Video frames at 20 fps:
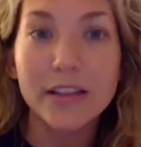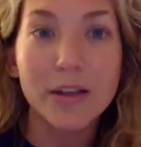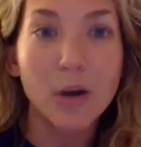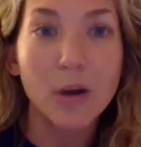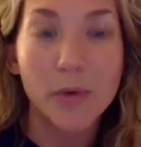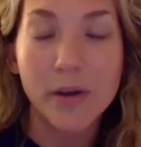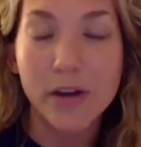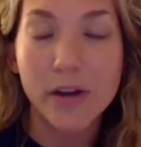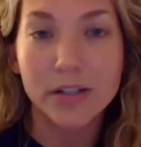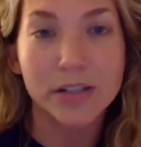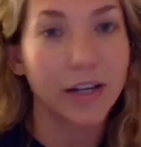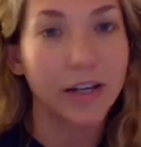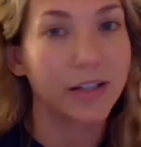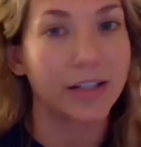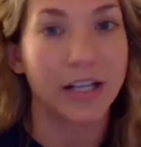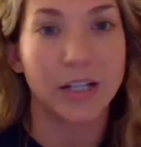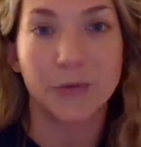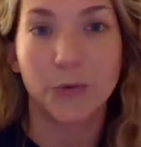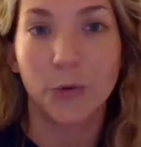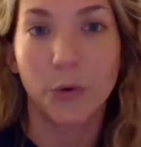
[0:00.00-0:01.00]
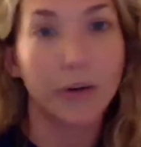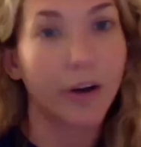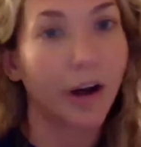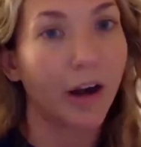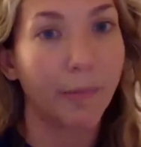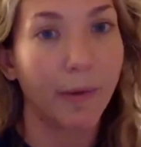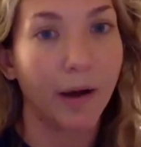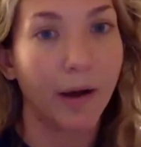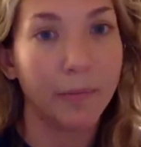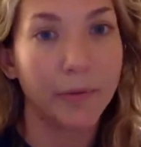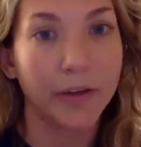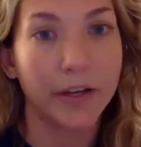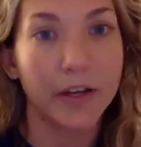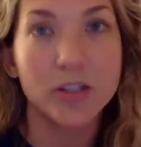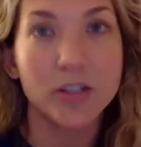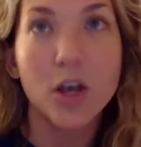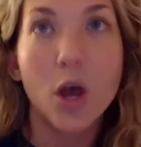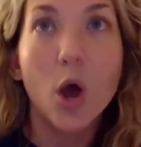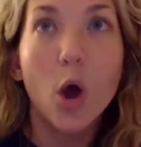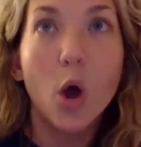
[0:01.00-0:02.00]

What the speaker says: that we are successful in Arbonne, because